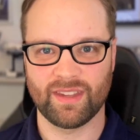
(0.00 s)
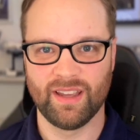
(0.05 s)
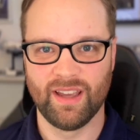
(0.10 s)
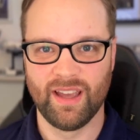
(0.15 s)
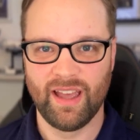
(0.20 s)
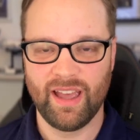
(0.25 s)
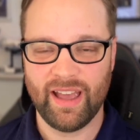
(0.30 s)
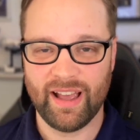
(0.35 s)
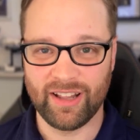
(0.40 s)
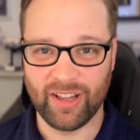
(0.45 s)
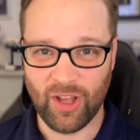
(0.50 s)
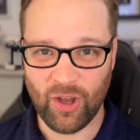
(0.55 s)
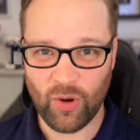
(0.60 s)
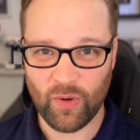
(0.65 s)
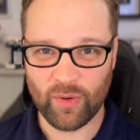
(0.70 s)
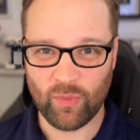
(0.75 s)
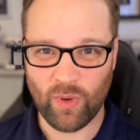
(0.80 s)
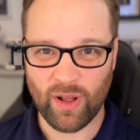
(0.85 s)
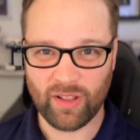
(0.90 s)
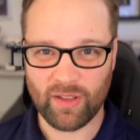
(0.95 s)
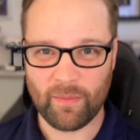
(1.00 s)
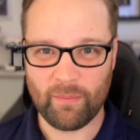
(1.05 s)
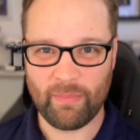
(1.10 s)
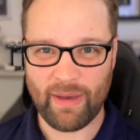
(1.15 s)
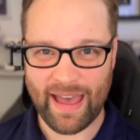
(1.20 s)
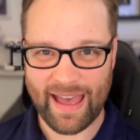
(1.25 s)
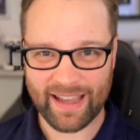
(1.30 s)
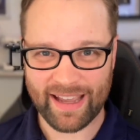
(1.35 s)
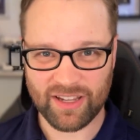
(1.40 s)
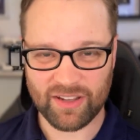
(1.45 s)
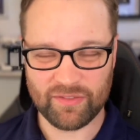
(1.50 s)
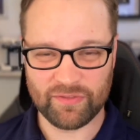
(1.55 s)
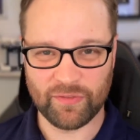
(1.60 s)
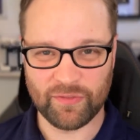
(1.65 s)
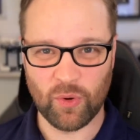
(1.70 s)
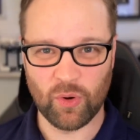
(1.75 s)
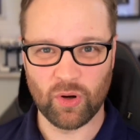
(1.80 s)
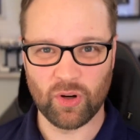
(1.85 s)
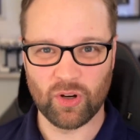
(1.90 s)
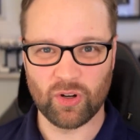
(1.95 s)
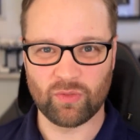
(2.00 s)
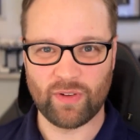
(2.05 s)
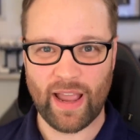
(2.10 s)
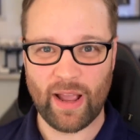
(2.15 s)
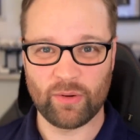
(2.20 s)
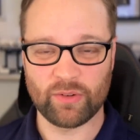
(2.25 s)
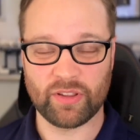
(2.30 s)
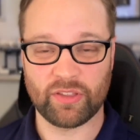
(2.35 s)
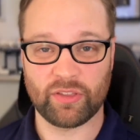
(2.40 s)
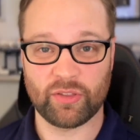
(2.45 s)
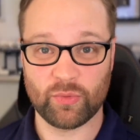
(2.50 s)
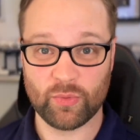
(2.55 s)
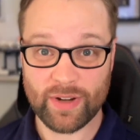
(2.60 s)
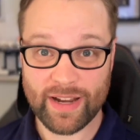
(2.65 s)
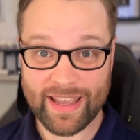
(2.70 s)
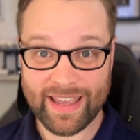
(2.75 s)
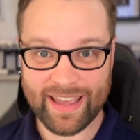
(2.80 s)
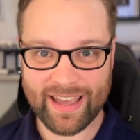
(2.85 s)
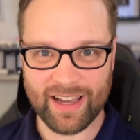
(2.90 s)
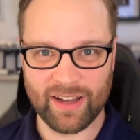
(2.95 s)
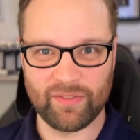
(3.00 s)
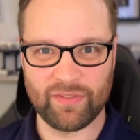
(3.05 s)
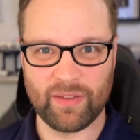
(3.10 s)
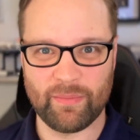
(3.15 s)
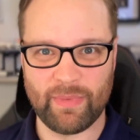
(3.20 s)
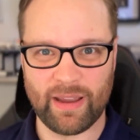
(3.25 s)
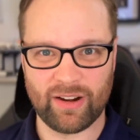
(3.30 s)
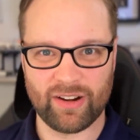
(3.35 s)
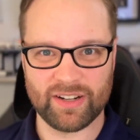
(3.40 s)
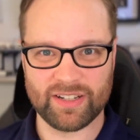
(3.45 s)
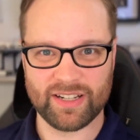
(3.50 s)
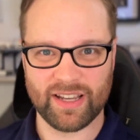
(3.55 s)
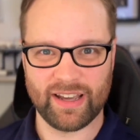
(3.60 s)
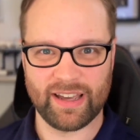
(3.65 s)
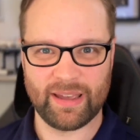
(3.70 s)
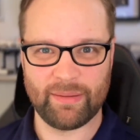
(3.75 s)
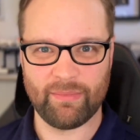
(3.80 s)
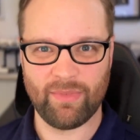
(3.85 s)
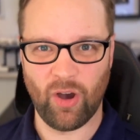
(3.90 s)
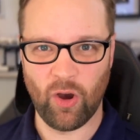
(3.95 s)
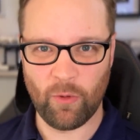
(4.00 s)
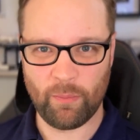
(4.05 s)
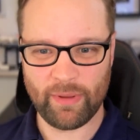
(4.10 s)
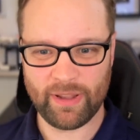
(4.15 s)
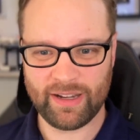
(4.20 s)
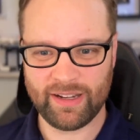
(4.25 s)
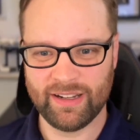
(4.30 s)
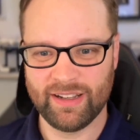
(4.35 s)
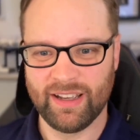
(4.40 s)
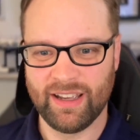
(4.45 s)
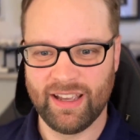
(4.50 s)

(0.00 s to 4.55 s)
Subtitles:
Hello and welcome back for round 3 of the Maritime Open.